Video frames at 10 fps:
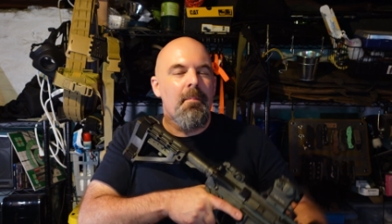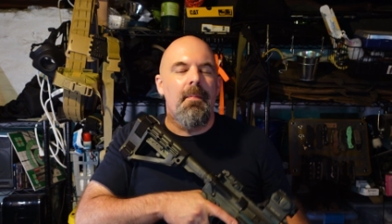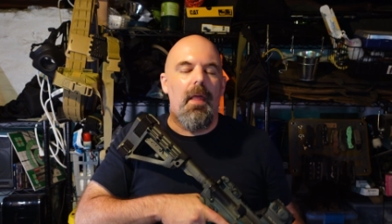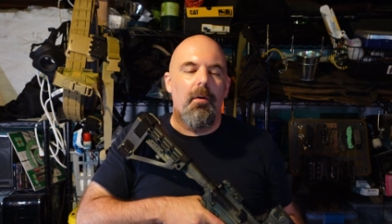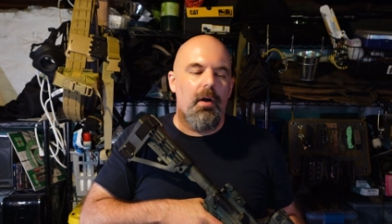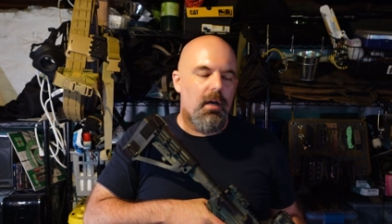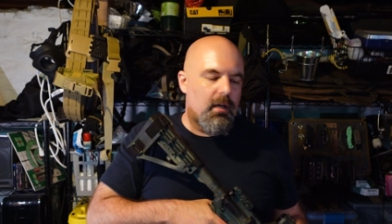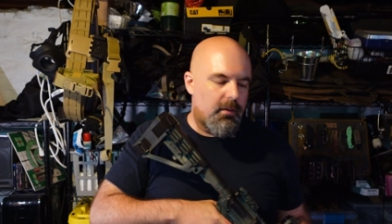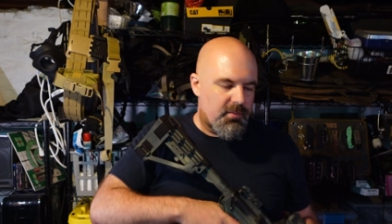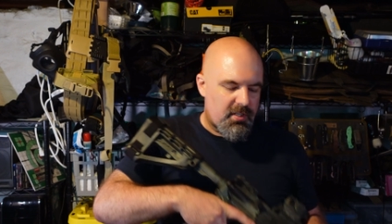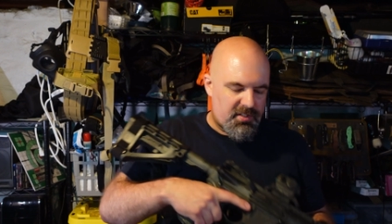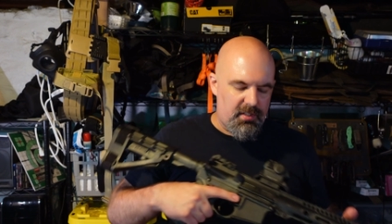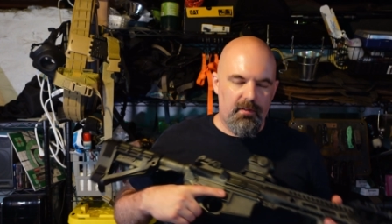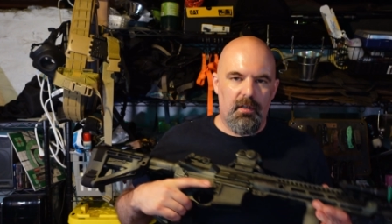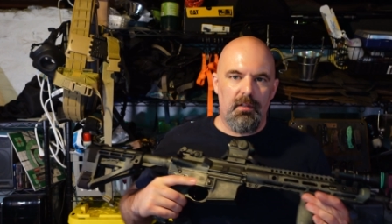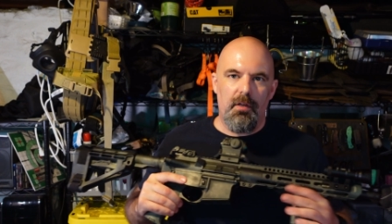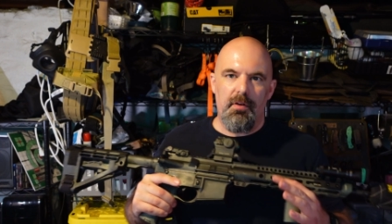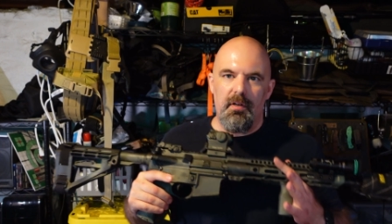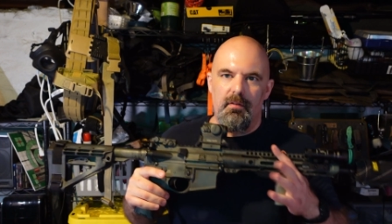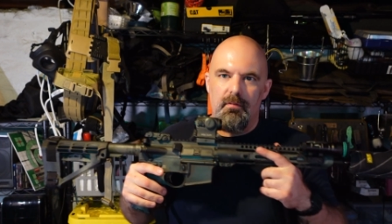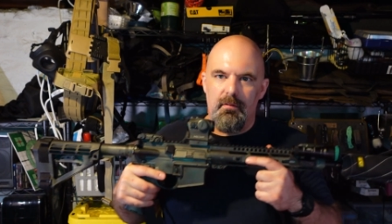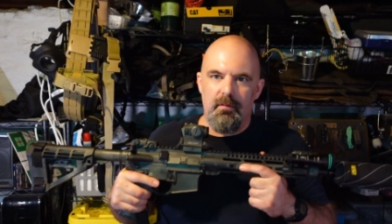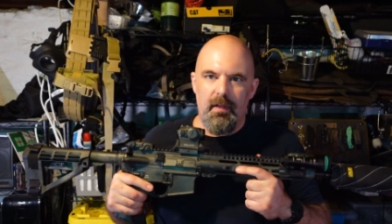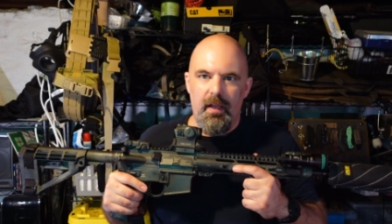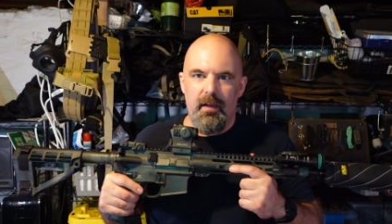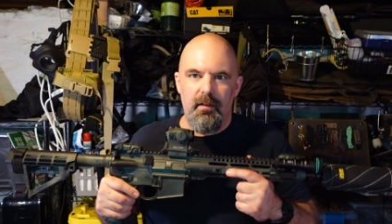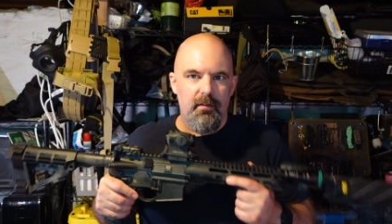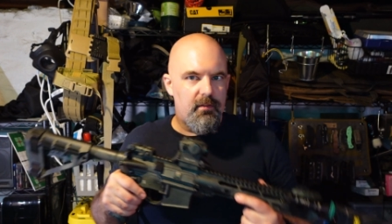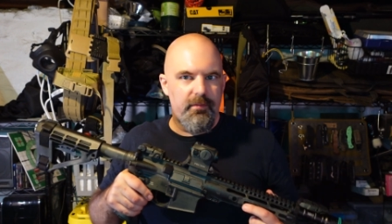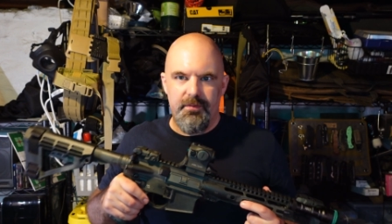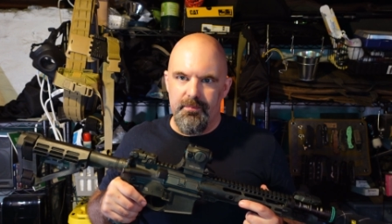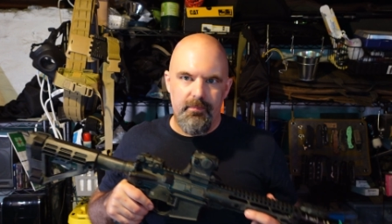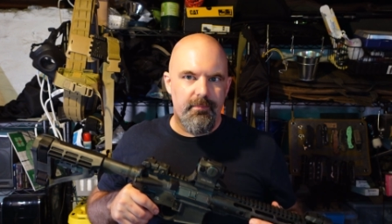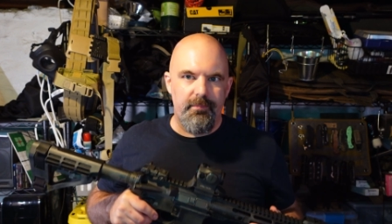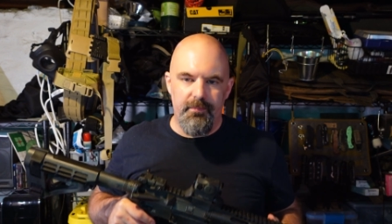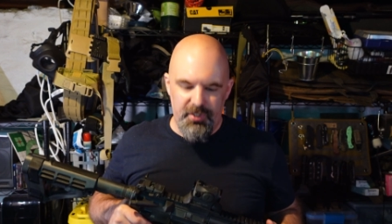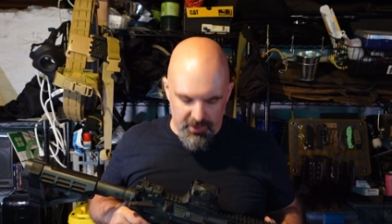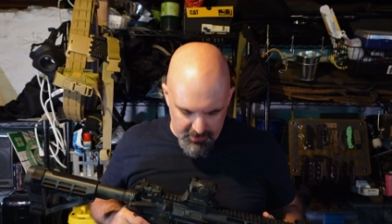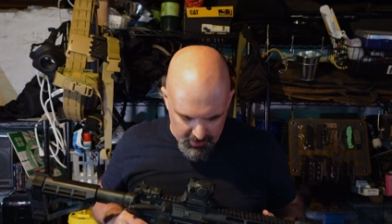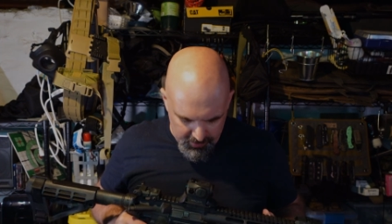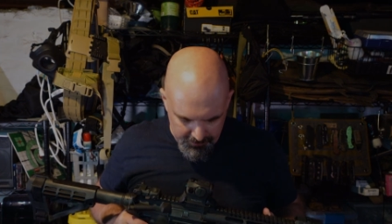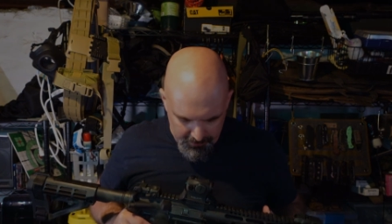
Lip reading: No, seriously, unloaded and do your thing.